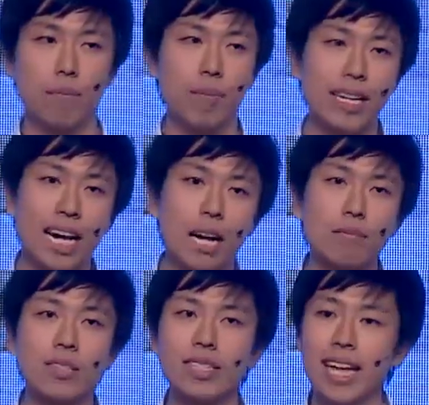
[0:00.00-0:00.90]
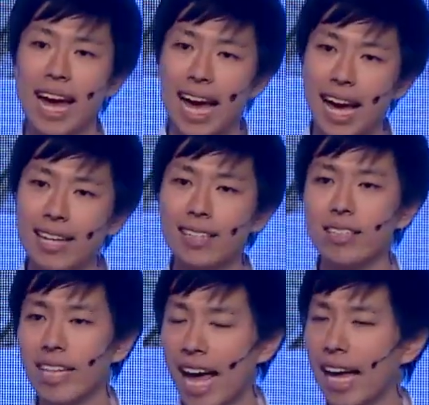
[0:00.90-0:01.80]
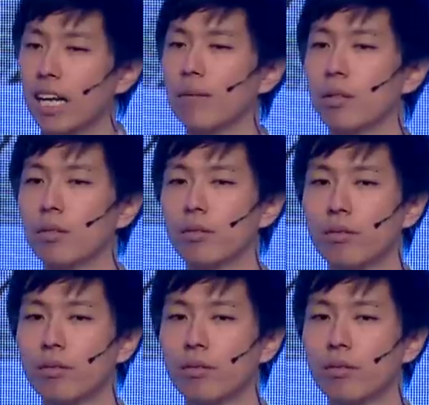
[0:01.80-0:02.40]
becomes understandable.